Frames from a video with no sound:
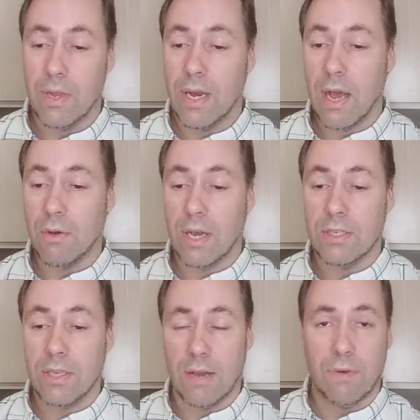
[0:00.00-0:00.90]
Now
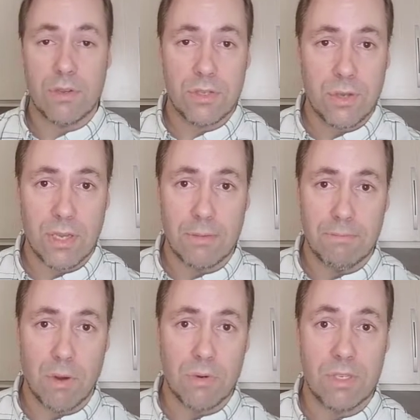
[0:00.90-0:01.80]
guys, I've also got some
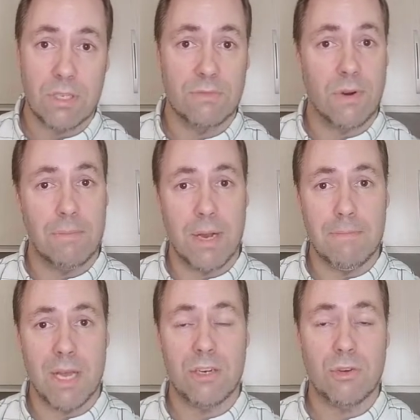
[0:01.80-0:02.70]
bonuses from my
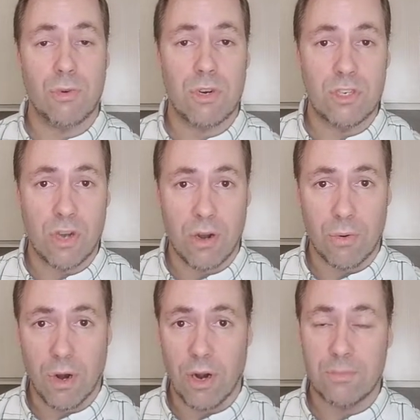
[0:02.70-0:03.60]
mentor, John
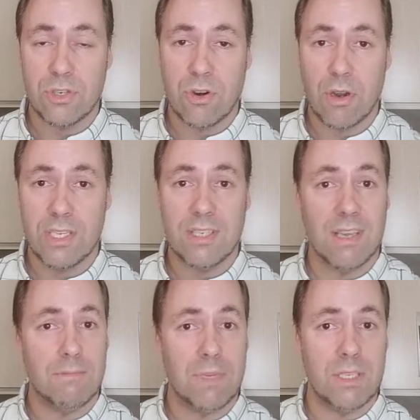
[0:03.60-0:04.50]
Armstrong. He's
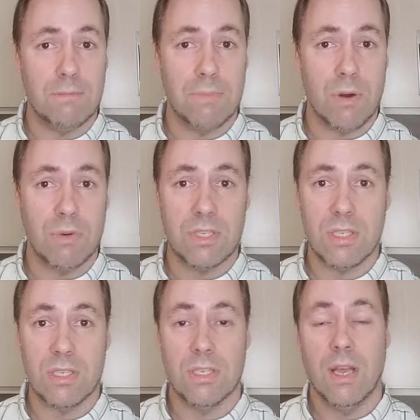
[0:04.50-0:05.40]
given me some
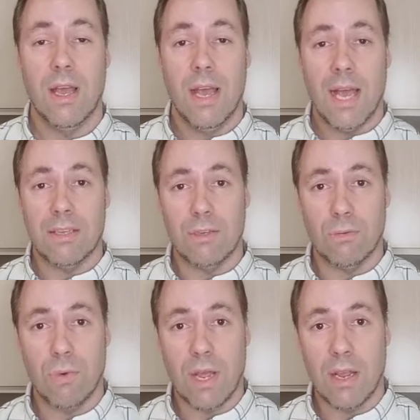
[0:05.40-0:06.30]
bonuses as a
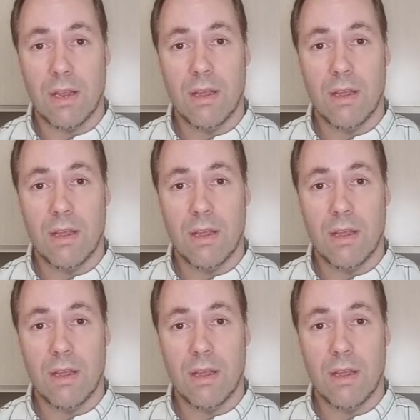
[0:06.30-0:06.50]
way